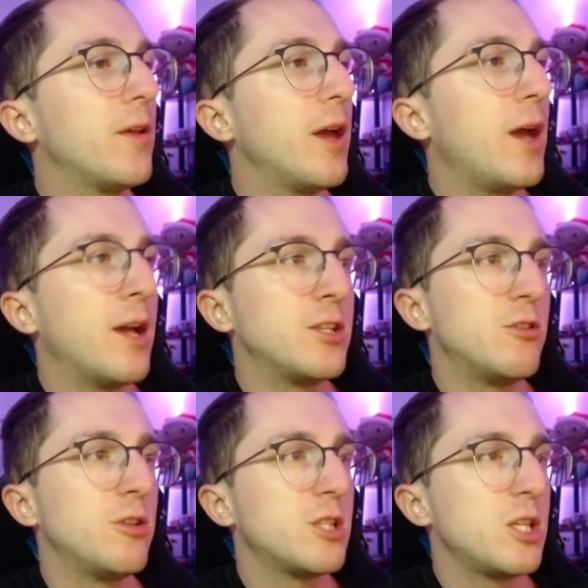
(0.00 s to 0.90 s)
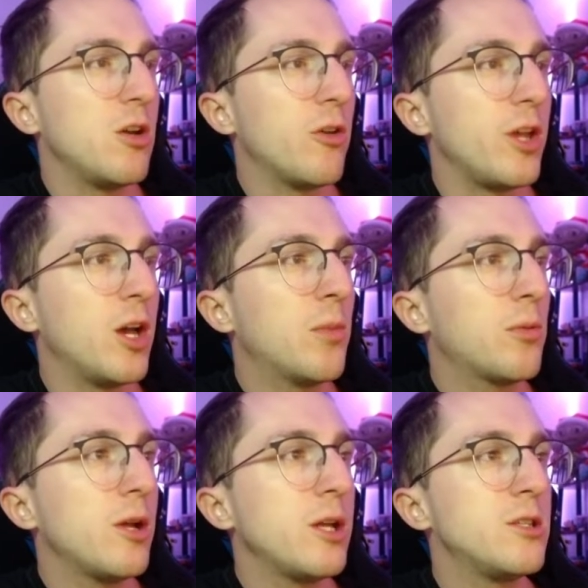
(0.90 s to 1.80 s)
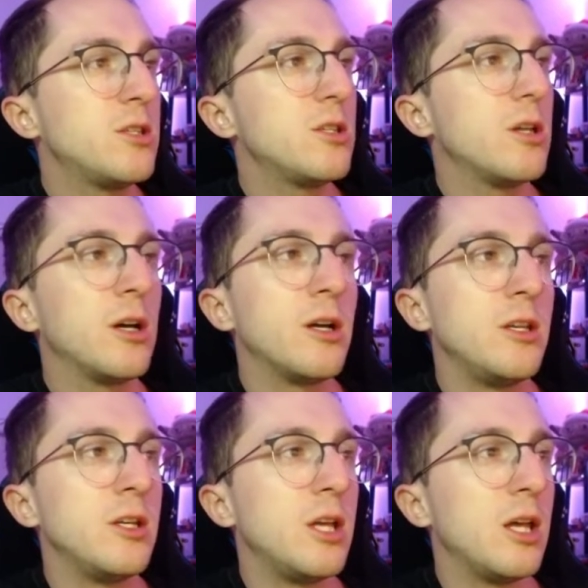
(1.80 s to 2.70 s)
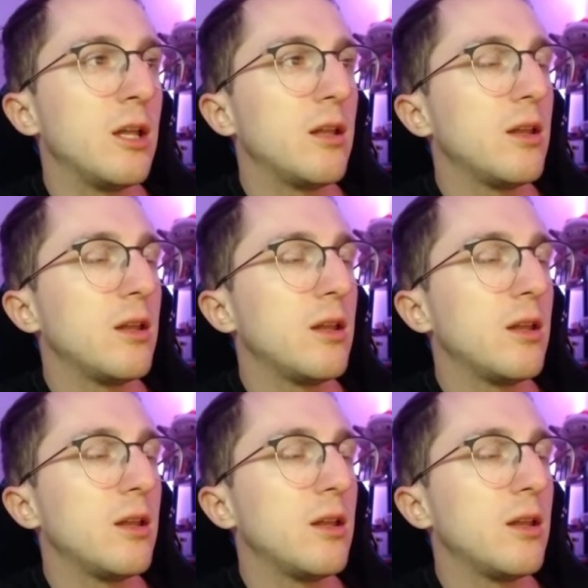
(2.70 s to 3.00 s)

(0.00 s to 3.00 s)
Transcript: As you can see on the upgrades, you get